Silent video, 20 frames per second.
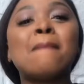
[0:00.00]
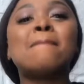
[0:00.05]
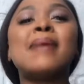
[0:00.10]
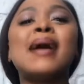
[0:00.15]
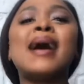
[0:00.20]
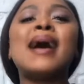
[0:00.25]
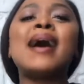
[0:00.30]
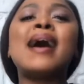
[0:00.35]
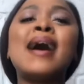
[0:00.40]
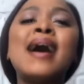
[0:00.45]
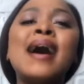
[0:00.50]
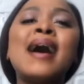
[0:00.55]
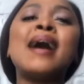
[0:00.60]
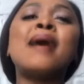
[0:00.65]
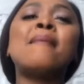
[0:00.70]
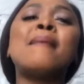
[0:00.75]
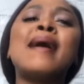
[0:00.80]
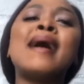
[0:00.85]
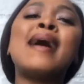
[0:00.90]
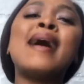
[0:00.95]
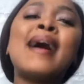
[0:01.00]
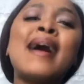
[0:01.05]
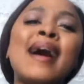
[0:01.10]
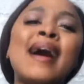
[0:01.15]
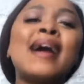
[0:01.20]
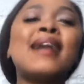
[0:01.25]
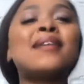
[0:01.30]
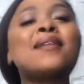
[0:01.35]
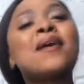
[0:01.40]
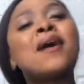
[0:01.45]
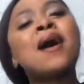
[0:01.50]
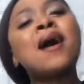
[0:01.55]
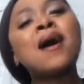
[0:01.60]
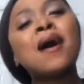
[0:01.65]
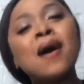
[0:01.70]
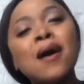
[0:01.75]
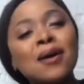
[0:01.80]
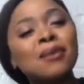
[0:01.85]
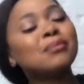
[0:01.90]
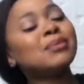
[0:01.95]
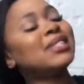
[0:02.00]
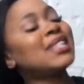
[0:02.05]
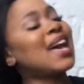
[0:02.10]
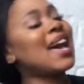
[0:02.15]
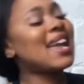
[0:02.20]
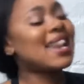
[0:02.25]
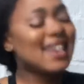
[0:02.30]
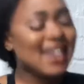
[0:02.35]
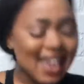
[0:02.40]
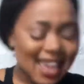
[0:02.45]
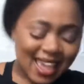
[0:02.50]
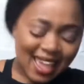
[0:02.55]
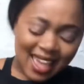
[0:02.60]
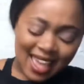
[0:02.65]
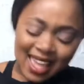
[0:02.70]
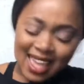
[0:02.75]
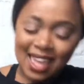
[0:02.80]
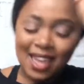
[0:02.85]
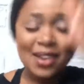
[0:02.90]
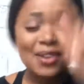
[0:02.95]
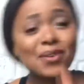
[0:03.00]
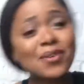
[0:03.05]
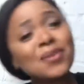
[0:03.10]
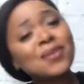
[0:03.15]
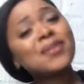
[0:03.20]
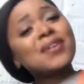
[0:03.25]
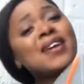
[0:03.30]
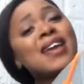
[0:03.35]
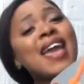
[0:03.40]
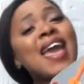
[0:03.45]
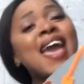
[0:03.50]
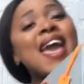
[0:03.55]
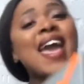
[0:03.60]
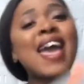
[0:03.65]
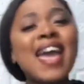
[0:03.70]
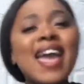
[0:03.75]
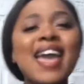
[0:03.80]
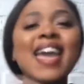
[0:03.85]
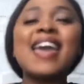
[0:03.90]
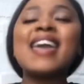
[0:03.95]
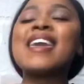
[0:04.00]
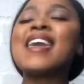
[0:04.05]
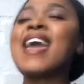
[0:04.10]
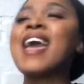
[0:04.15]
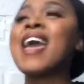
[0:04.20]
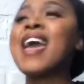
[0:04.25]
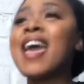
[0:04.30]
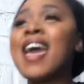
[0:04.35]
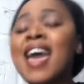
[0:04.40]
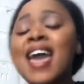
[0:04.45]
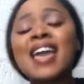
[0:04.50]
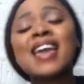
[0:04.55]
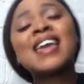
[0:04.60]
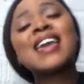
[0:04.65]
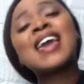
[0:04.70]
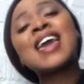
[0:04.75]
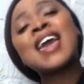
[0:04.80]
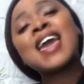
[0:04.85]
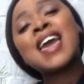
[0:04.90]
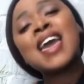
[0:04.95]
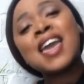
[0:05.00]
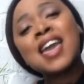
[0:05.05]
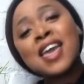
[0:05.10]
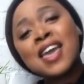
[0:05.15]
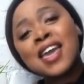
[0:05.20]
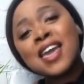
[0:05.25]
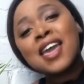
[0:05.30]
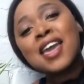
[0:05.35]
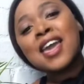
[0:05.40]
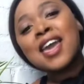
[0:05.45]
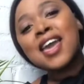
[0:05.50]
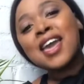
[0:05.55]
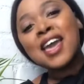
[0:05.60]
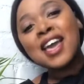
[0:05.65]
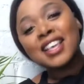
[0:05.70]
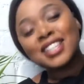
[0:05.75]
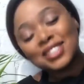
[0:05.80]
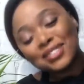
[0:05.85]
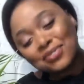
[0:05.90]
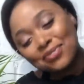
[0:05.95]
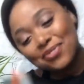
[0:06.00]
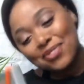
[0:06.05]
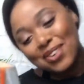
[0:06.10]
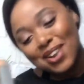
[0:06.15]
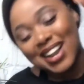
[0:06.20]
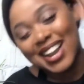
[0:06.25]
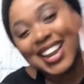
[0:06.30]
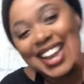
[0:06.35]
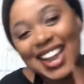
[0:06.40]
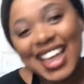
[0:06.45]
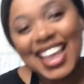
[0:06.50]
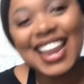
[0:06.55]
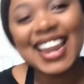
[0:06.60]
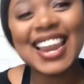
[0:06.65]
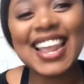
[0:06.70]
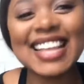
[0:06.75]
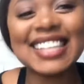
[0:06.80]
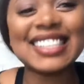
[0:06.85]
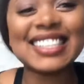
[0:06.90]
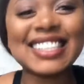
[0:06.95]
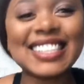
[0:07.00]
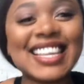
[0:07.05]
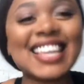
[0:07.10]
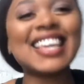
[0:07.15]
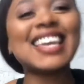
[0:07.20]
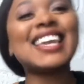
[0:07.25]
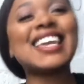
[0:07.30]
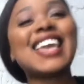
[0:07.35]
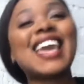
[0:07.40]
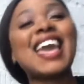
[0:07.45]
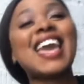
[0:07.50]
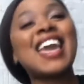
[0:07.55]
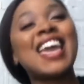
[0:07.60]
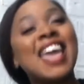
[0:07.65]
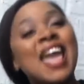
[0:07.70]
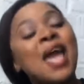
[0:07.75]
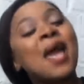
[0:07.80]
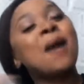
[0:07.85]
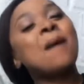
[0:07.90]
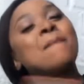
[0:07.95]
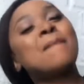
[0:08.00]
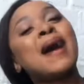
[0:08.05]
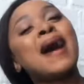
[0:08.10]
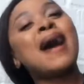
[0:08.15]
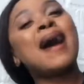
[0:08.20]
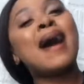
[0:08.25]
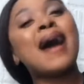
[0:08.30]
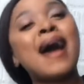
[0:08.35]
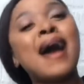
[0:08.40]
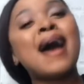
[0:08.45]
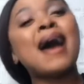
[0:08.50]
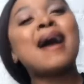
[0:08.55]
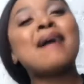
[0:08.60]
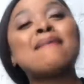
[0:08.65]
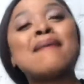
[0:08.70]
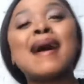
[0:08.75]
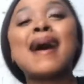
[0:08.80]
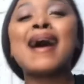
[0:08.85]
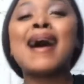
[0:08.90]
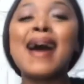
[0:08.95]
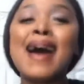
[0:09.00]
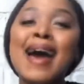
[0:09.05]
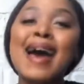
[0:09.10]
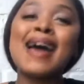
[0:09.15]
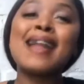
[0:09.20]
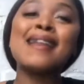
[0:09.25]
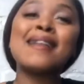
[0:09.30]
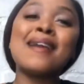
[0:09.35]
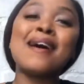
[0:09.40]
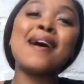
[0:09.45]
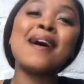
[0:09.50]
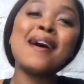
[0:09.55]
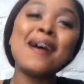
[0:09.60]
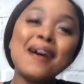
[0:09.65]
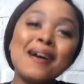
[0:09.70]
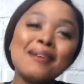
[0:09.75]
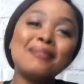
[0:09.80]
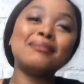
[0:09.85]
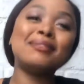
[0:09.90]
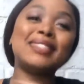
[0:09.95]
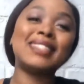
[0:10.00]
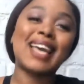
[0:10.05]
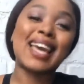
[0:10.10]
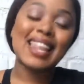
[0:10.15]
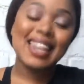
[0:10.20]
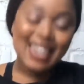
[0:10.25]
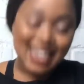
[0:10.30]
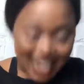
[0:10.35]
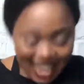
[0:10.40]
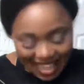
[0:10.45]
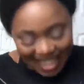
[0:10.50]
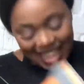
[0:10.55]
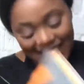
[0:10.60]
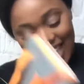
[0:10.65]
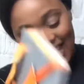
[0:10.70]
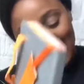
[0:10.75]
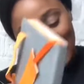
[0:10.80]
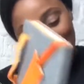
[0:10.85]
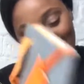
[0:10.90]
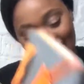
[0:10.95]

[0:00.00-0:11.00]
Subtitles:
Baba knows I need. Ooh, yeah, yeah. He's Vulele Singe. Baba knows I need.